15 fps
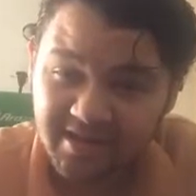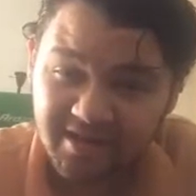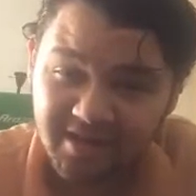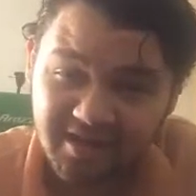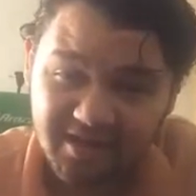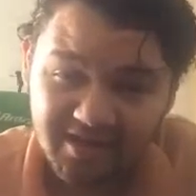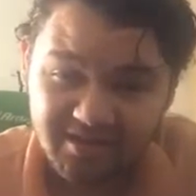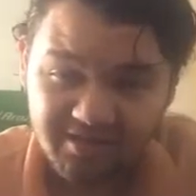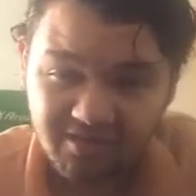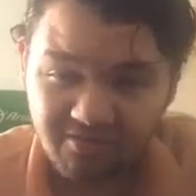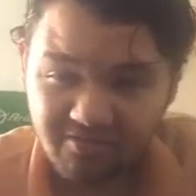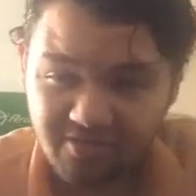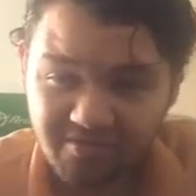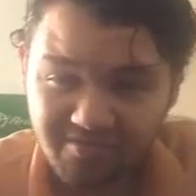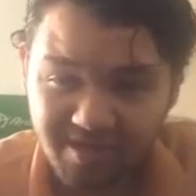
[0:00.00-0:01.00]
hey,
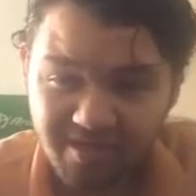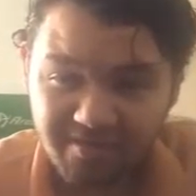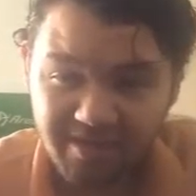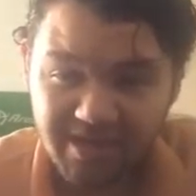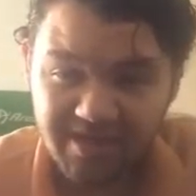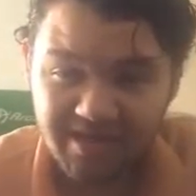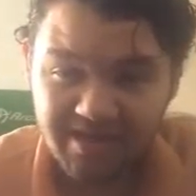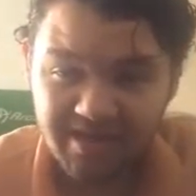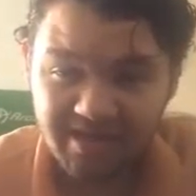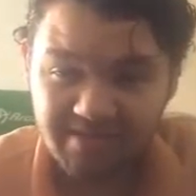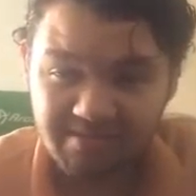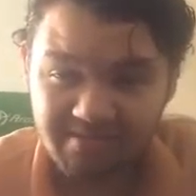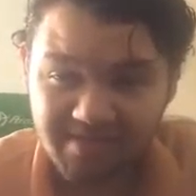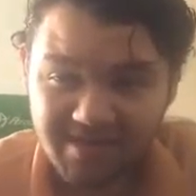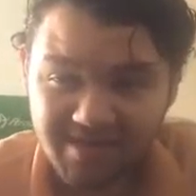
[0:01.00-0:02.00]
this run probably isn't
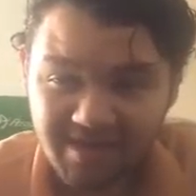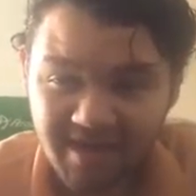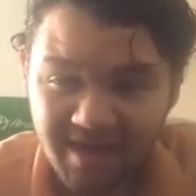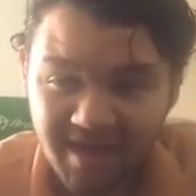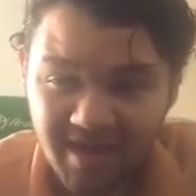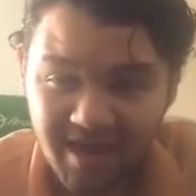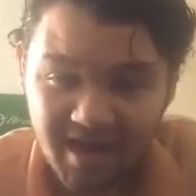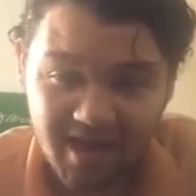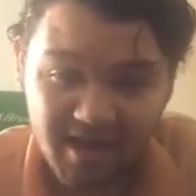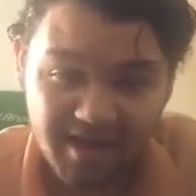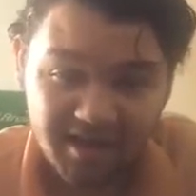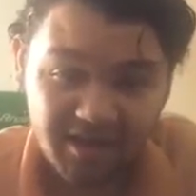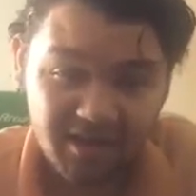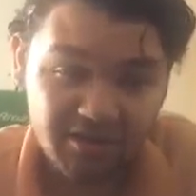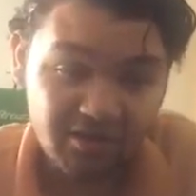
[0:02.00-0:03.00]
going to be
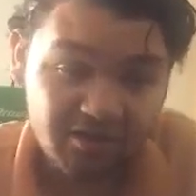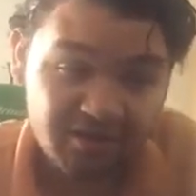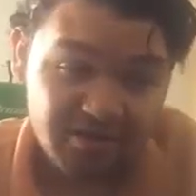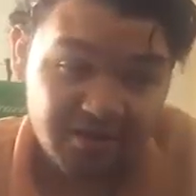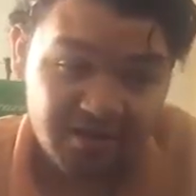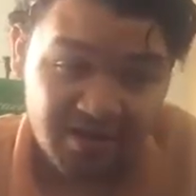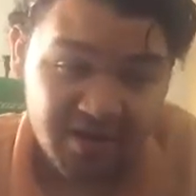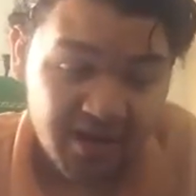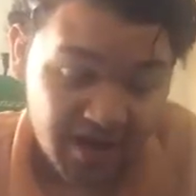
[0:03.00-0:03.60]
any good.